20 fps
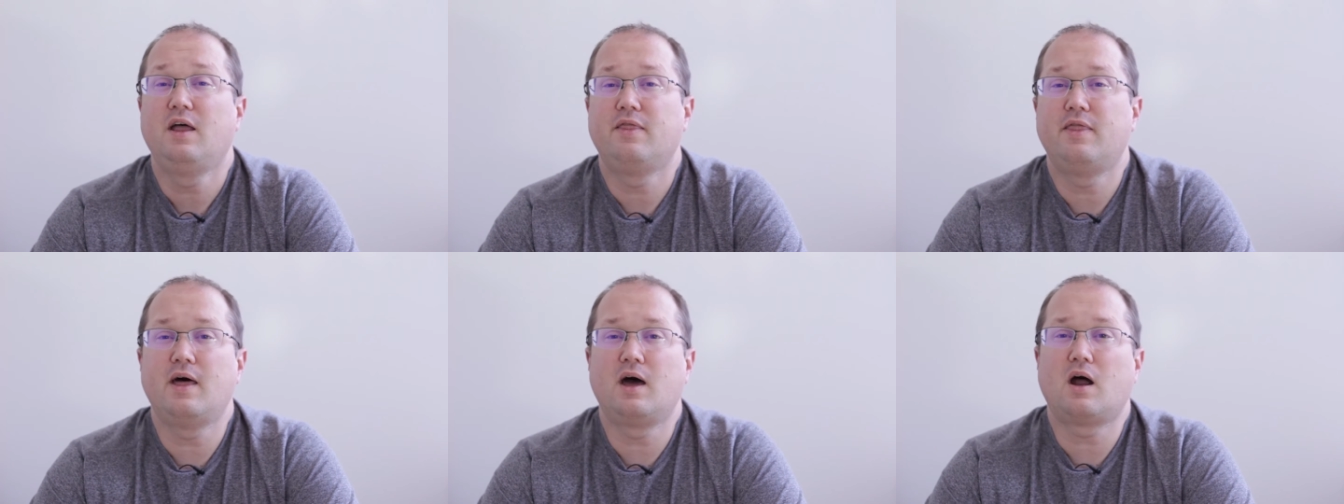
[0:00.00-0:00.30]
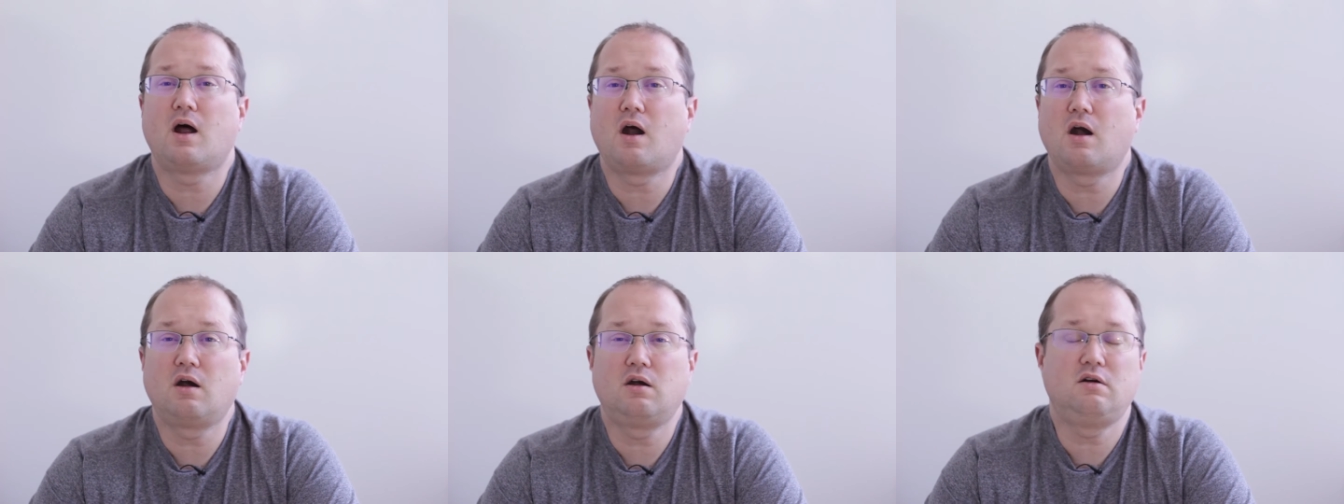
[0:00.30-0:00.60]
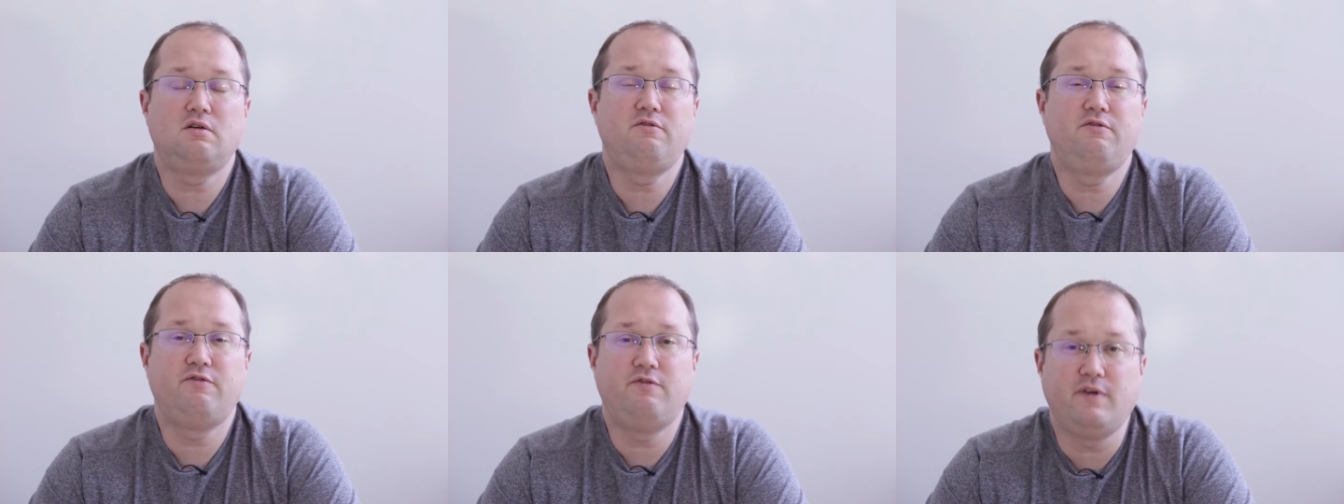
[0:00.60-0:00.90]
that
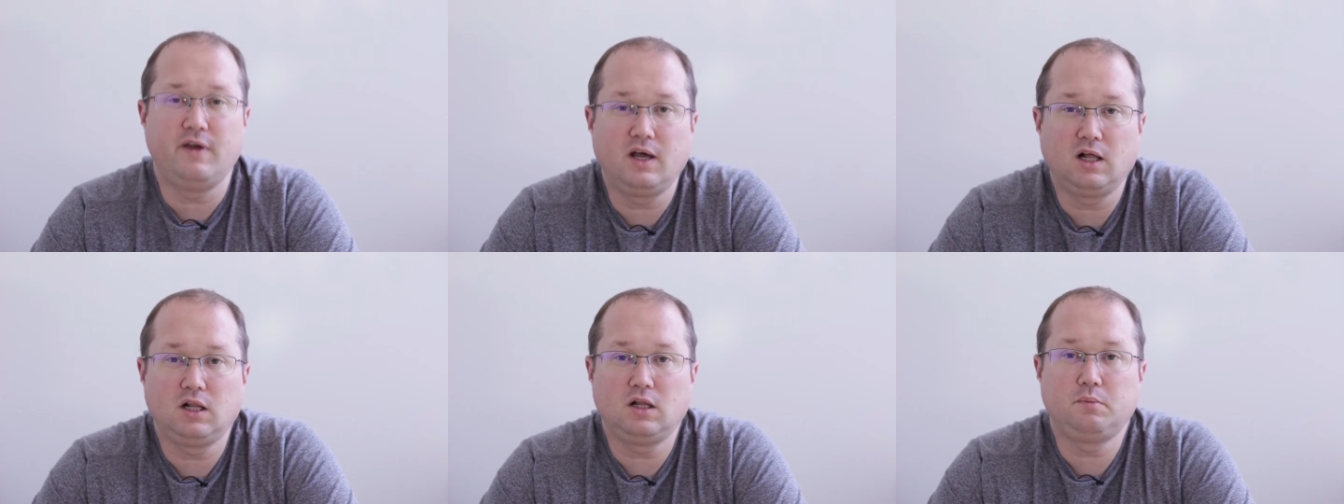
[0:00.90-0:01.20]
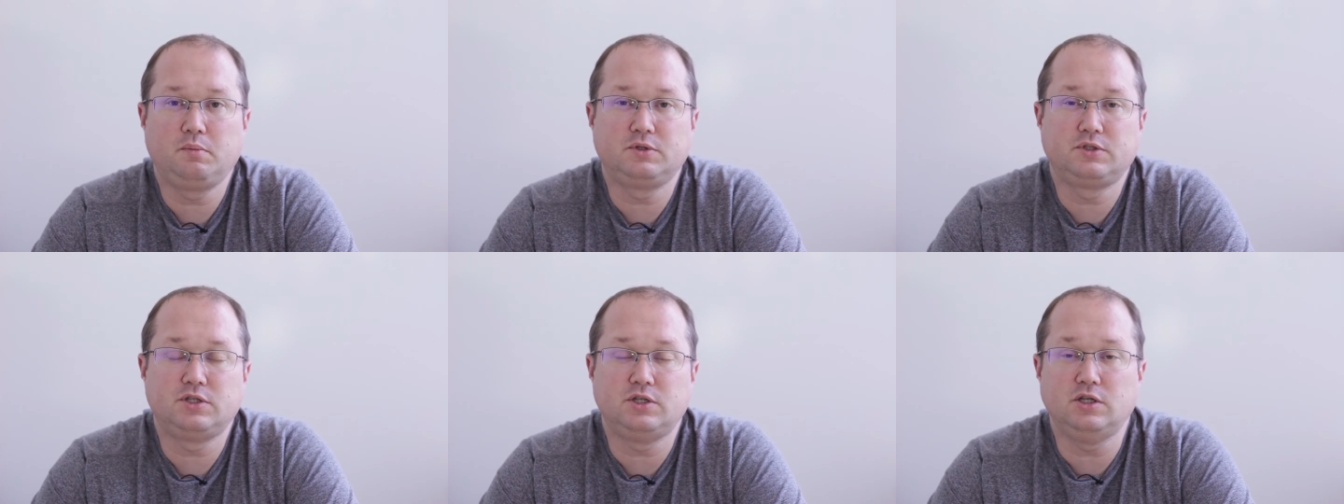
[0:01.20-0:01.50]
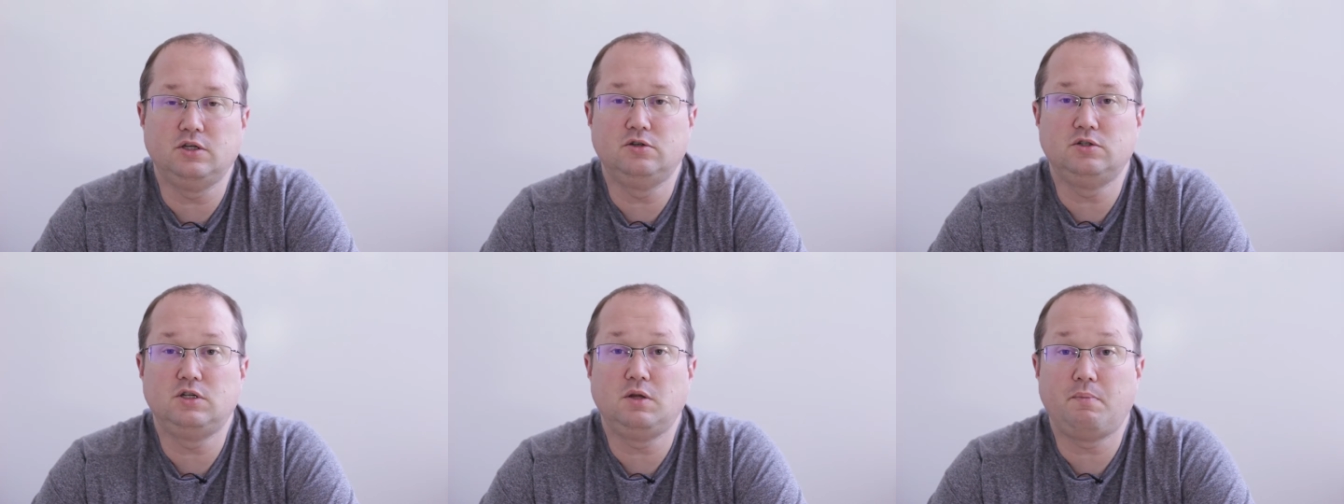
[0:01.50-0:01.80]
are available
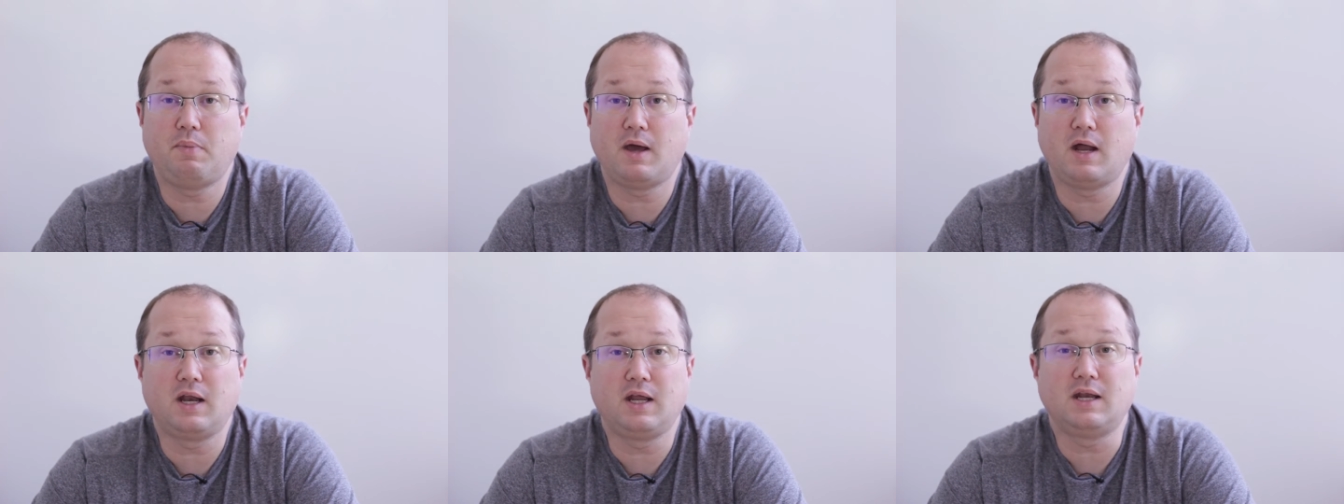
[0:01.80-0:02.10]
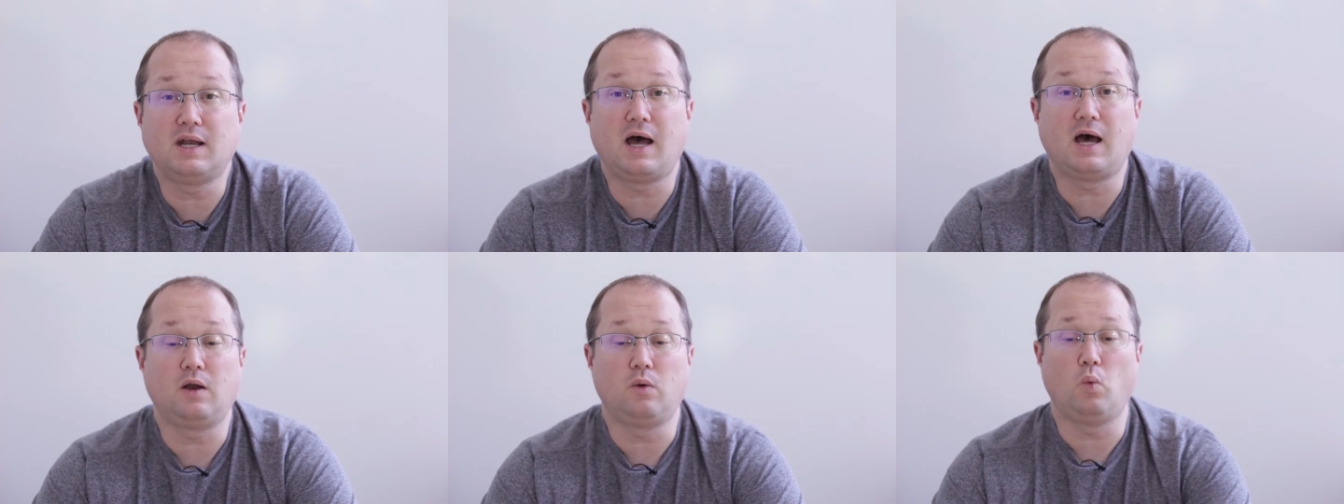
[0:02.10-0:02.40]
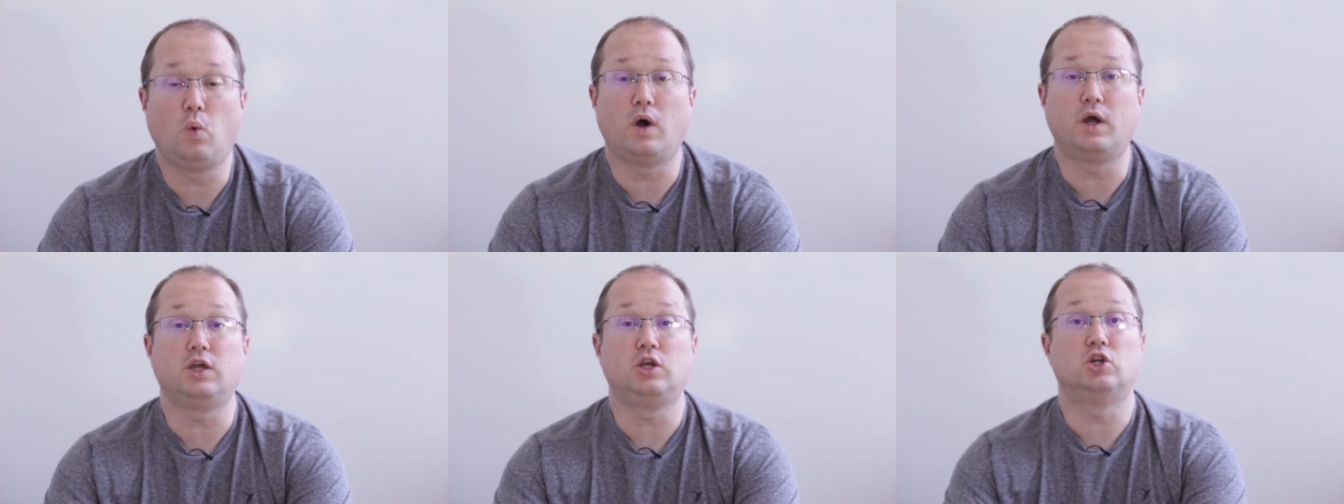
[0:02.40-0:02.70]
to you depending
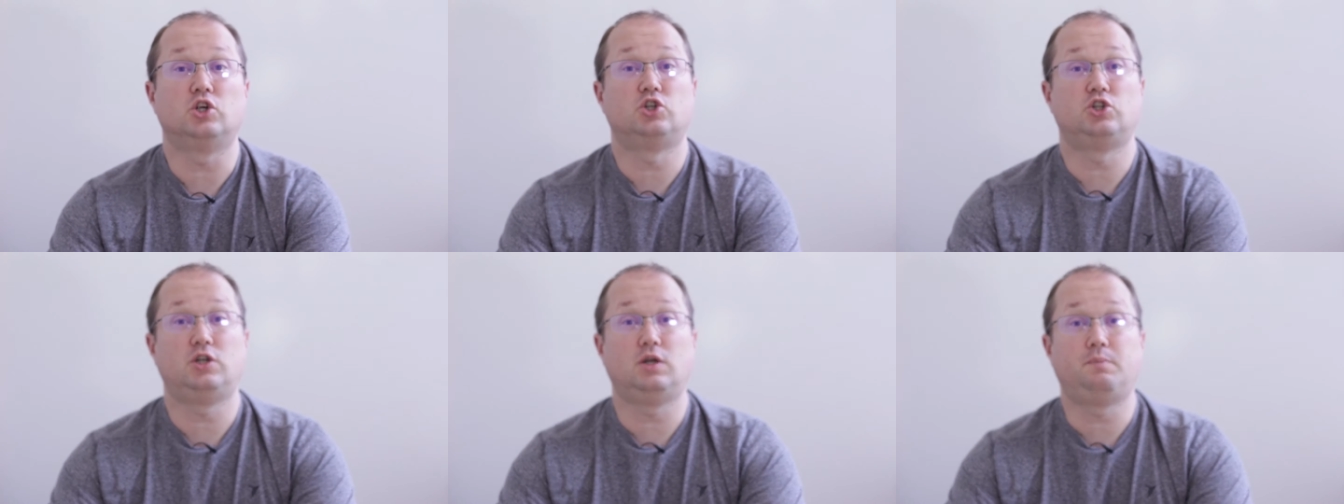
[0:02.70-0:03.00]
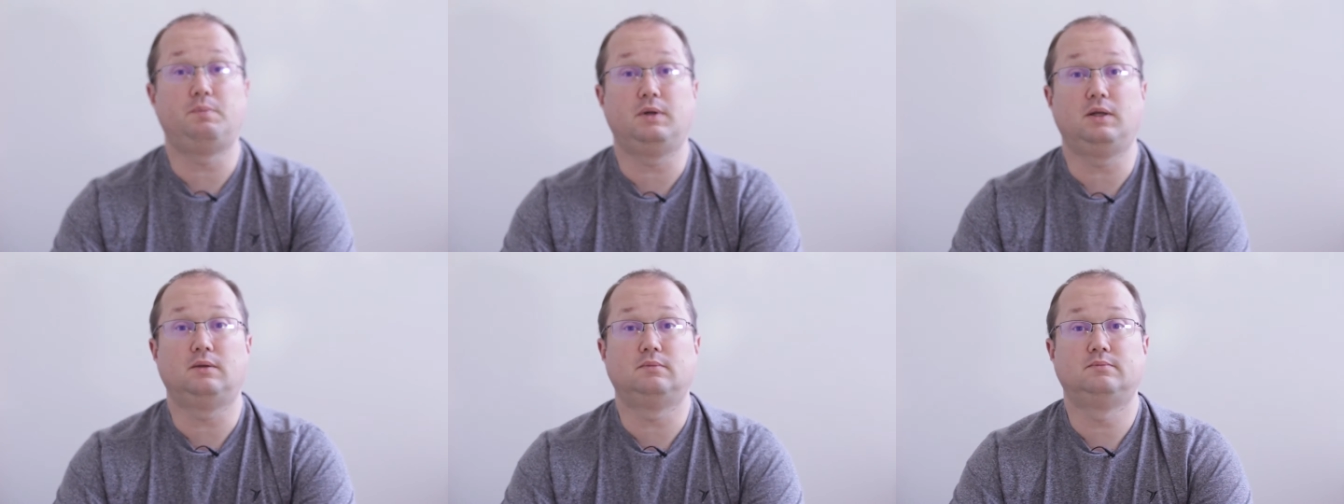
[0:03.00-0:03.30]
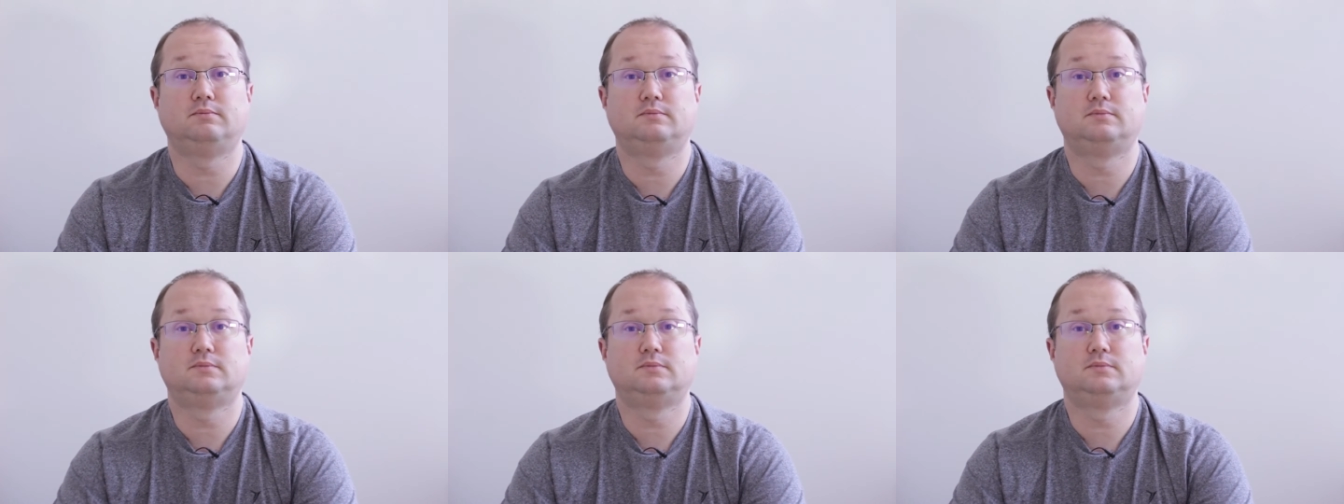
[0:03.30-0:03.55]
on what you're shipping.